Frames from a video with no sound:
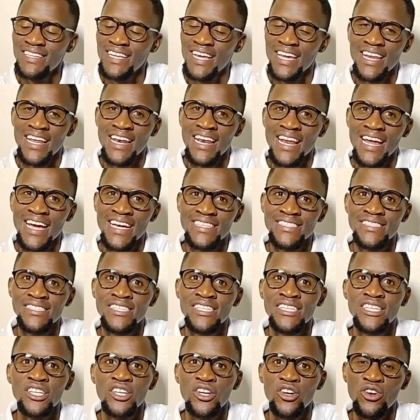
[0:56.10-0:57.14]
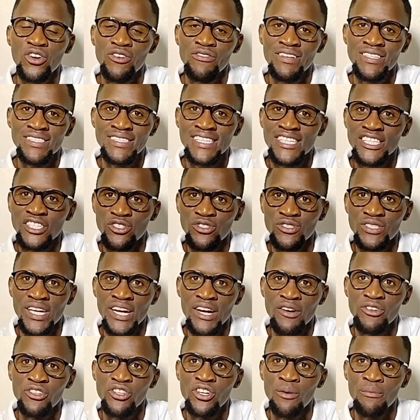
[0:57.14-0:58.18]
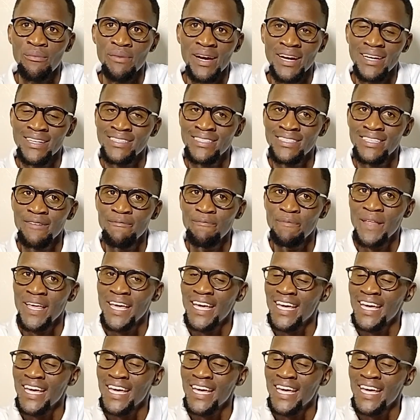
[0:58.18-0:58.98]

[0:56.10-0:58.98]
analyzing conversations around your brand,